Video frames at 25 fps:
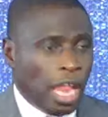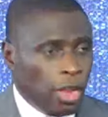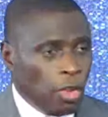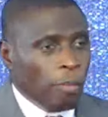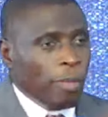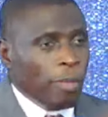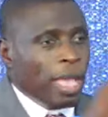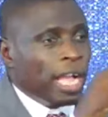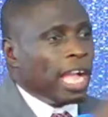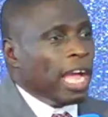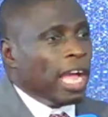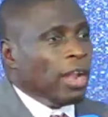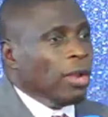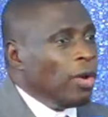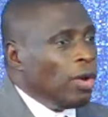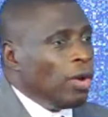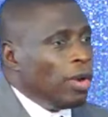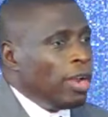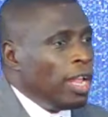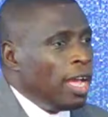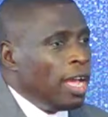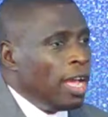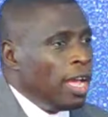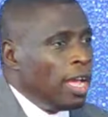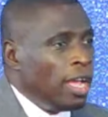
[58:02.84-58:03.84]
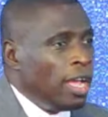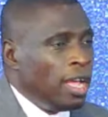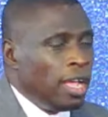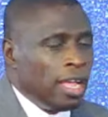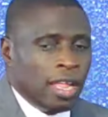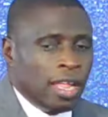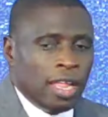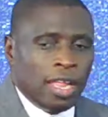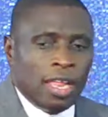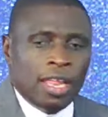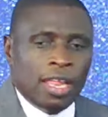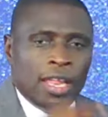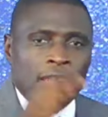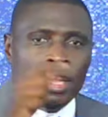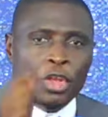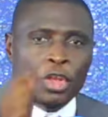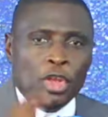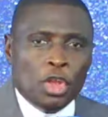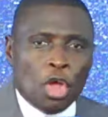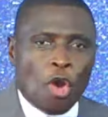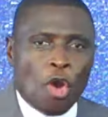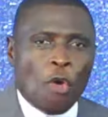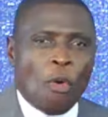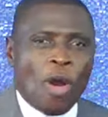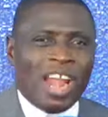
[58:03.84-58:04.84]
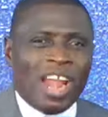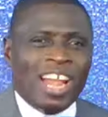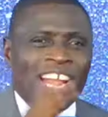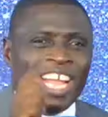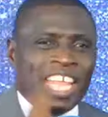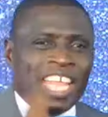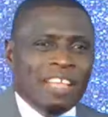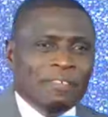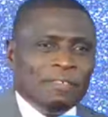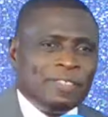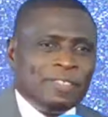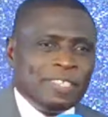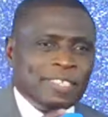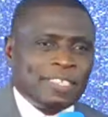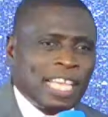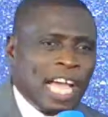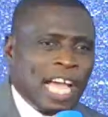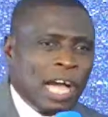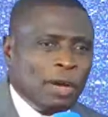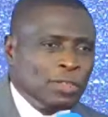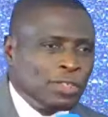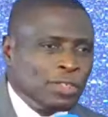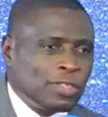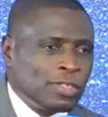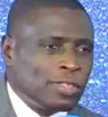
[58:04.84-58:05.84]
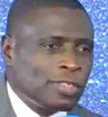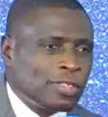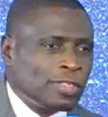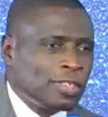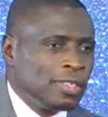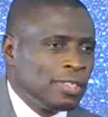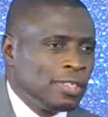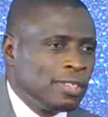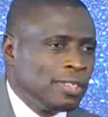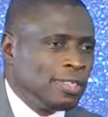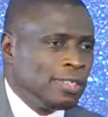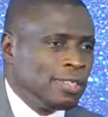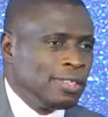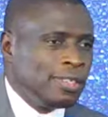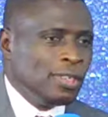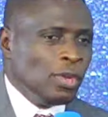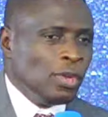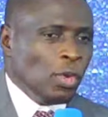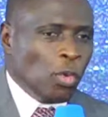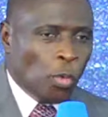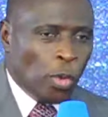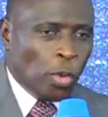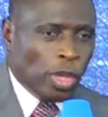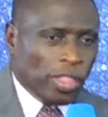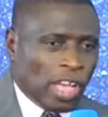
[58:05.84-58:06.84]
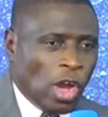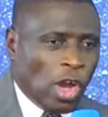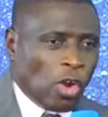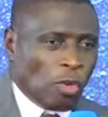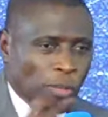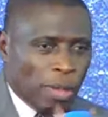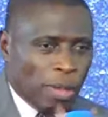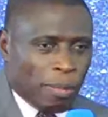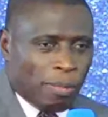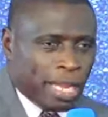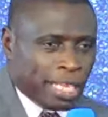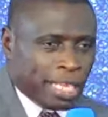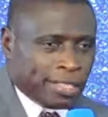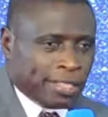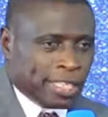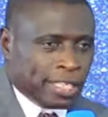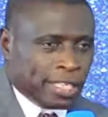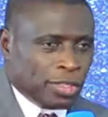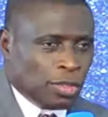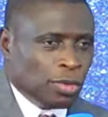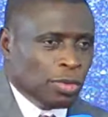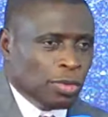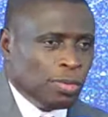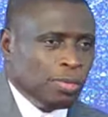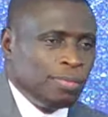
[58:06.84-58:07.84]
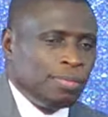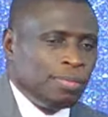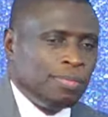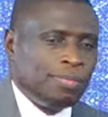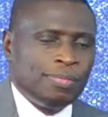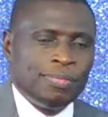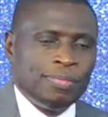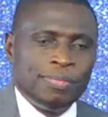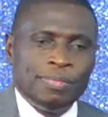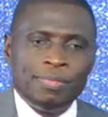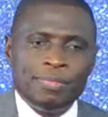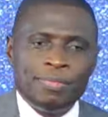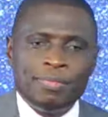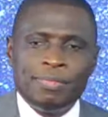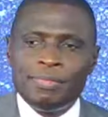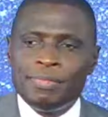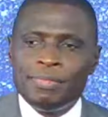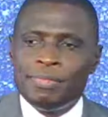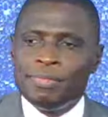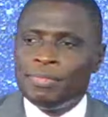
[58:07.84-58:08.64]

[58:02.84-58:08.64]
you make an order. No one leaves this house without me blessing you.